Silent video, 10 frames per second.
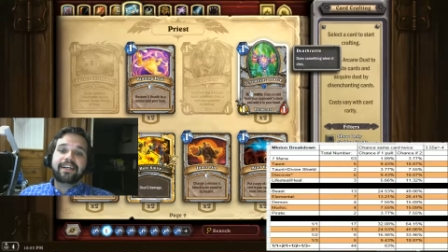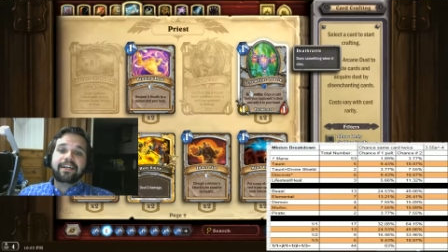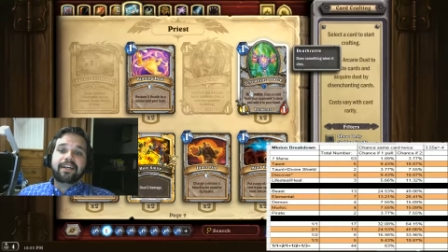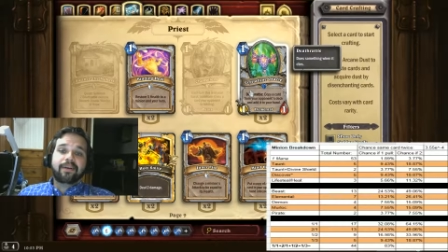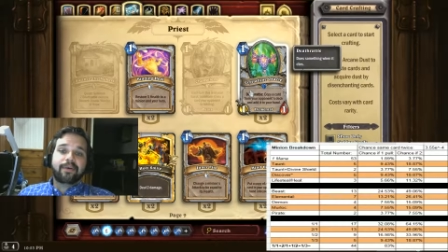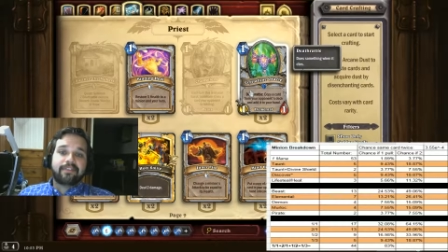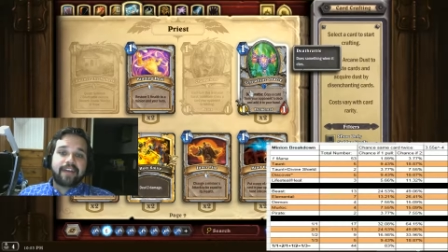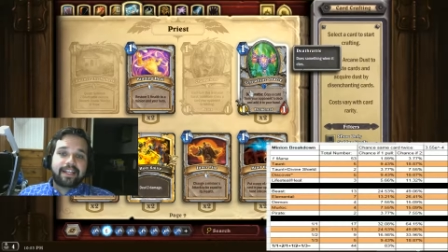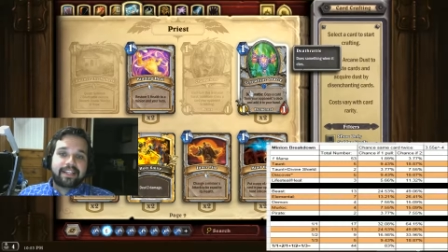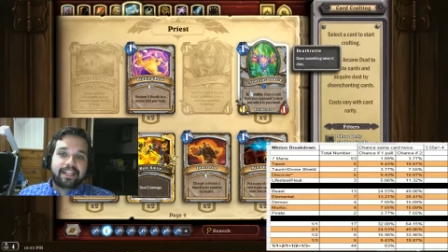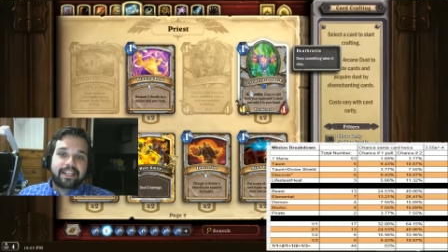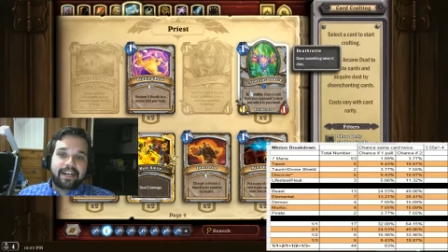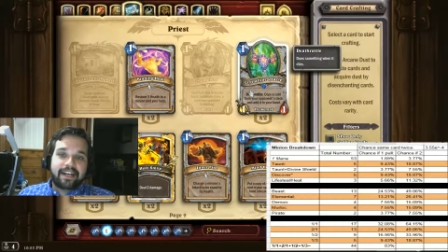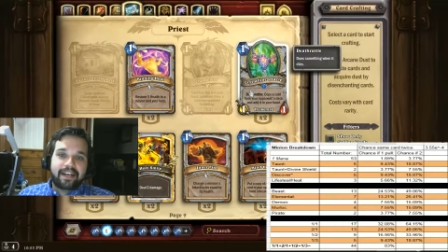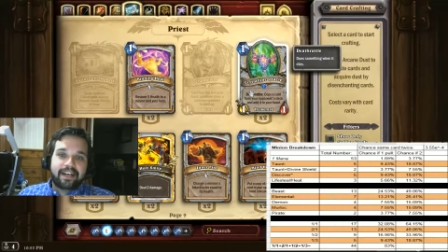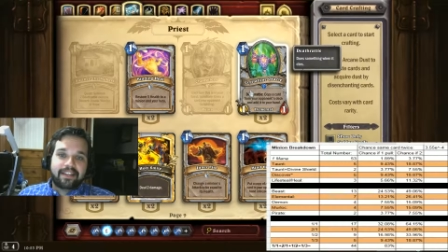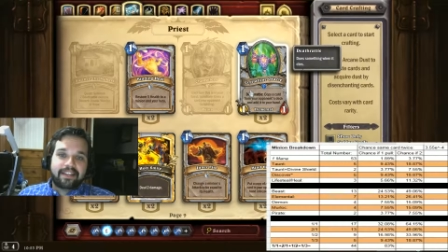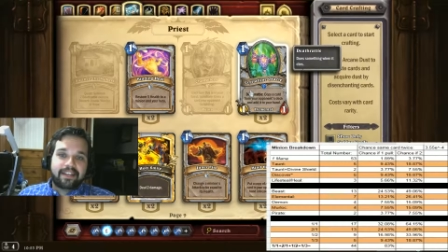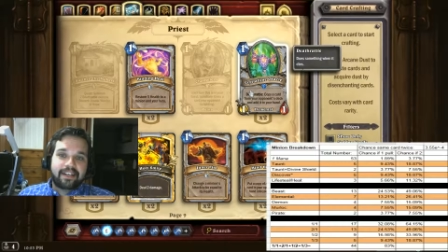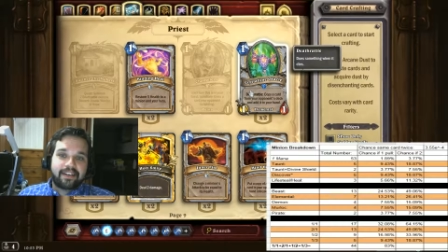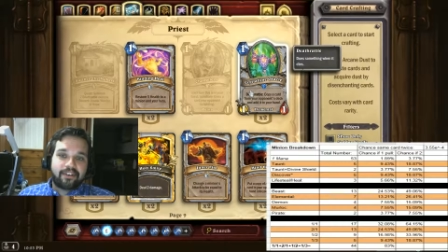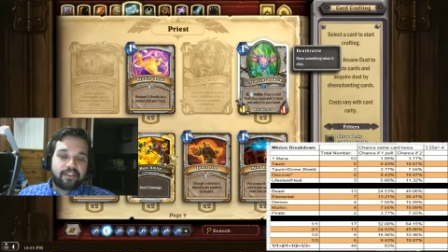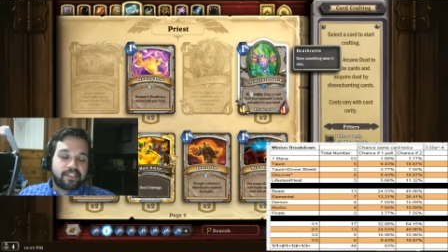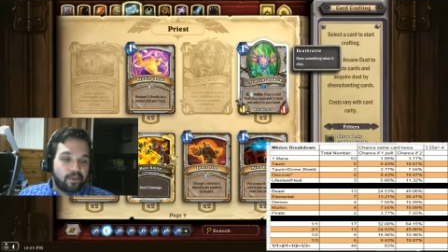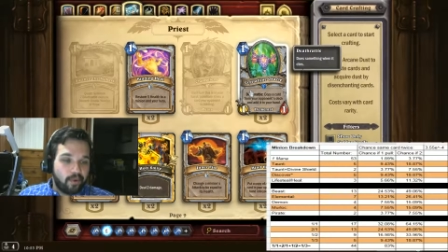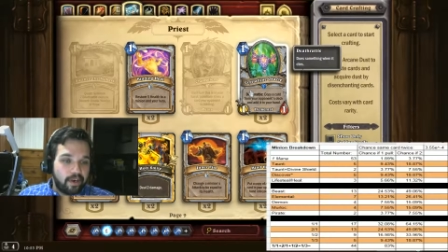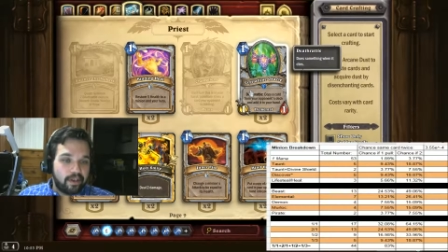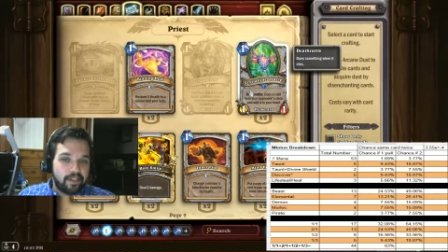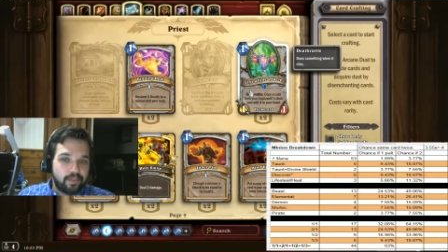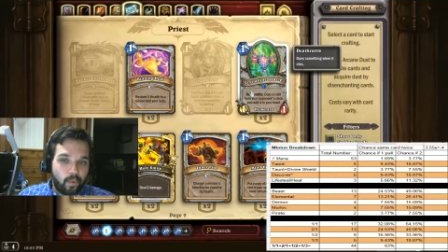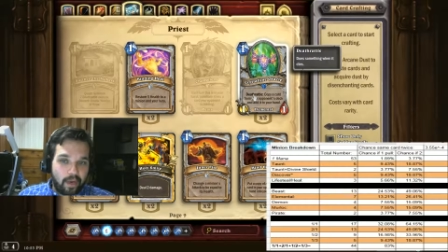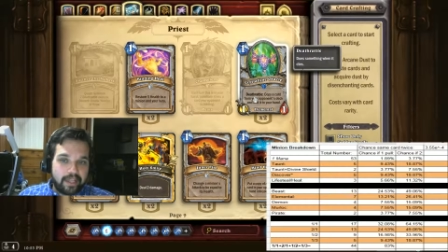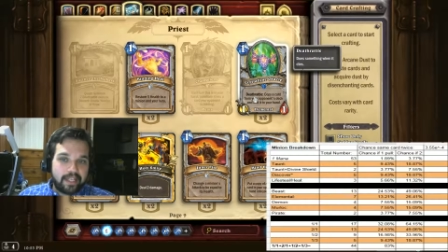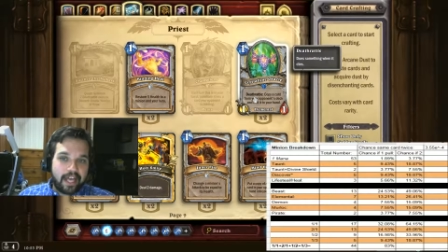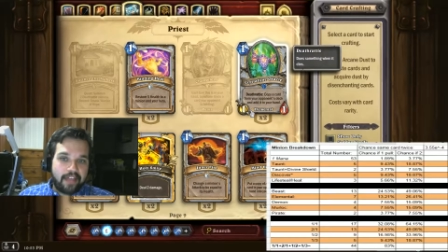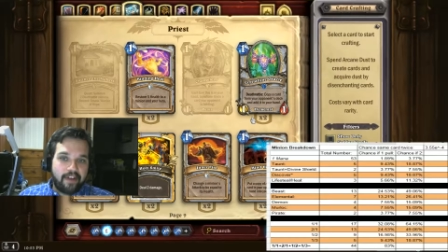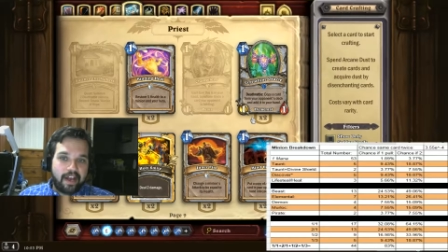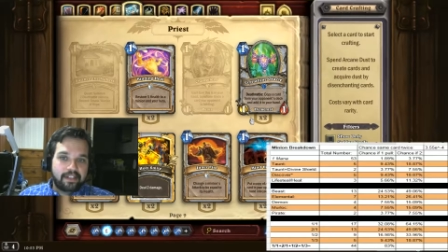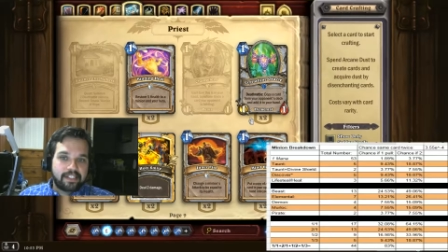we've got the Crystalline Oracle is one of the Death Rattles,